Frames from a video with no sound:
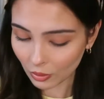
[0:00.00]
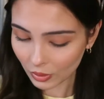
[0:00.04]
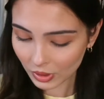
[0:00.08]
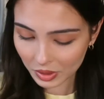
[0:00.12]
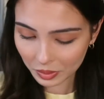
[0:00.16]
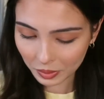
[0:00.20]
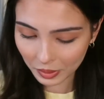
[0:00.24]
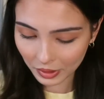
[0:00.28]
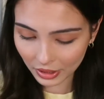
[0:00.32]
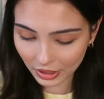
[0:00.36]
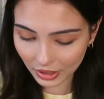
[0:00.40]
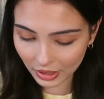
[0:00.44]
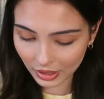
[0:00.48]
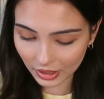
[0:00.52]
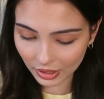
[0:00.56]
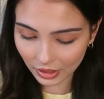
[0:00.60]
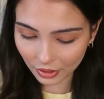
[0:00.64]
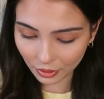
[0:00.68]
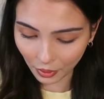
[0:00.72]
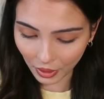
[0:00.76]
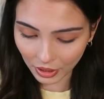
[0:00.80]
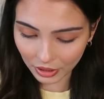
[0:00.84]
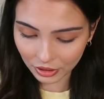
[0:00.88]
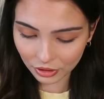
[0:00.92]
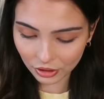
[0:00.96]
one's putting in the
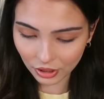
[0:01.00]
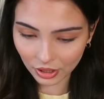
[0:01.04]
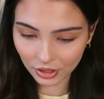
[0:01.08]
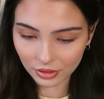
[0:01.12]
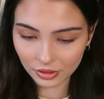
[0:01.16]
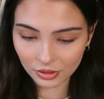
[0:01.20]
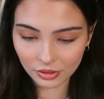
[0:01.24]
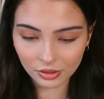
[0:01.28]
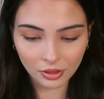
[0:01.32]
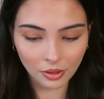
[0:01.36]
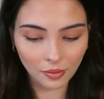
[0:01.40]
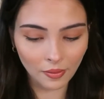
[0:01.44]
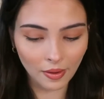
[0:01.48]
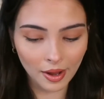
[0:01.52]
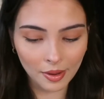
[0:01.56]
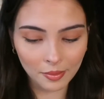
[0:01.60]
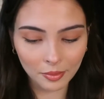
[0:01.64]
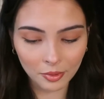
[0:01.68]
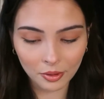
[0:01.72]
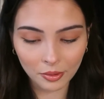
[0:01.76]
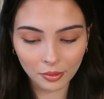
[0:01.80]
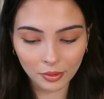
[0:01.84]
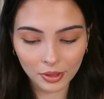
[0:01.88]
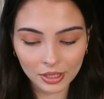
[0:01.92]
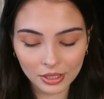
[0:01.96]
questions, so
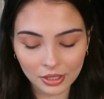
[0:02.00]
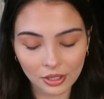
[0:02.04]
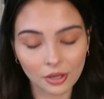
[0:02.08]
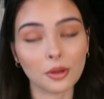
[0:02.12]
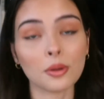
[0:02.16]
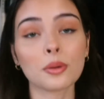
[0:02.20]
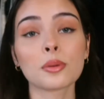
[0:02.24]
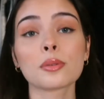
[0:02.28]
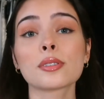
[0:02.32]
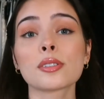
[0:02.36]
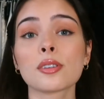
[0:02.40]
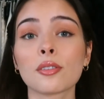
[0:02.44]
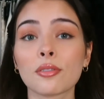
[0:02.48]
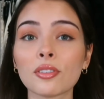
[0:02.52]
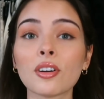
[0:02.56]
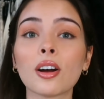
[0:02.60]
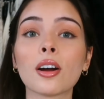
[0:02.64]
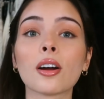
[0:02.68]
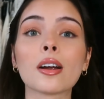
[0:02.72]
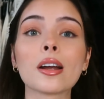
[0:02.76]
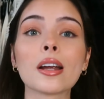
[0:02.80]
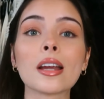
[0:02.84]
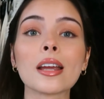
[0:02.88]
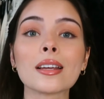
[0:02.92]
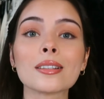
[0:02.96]
I'm going to
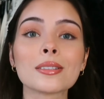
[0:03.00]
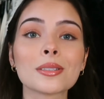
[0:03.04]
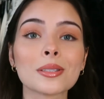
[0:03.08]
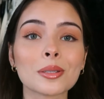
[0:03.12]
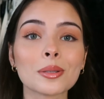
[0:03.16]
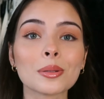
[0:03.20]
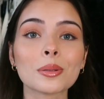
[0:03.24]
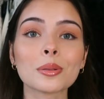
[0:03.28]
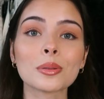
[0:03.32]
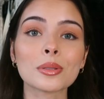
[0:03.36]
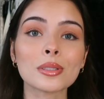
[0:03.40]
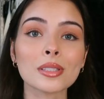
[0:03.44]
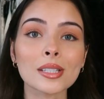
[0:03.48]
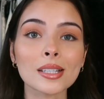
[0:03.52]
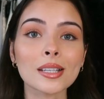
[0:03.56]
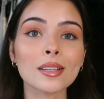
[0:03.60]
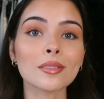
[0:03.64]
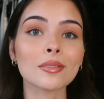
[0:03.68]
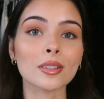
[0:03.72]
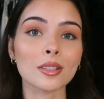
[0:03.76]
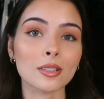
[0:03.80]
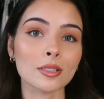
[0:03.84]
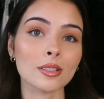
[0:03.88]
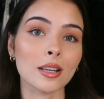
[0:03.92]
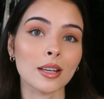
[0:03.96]
Safari to see
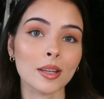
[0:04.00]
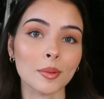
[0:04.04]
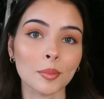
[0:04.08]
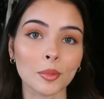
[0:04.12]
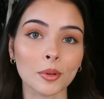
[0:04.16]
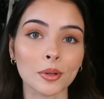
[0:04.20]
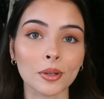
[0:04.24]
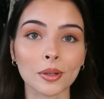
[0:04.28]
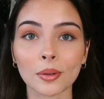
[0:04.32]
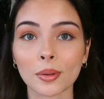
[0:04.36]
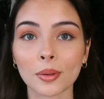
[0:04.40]
if there's any more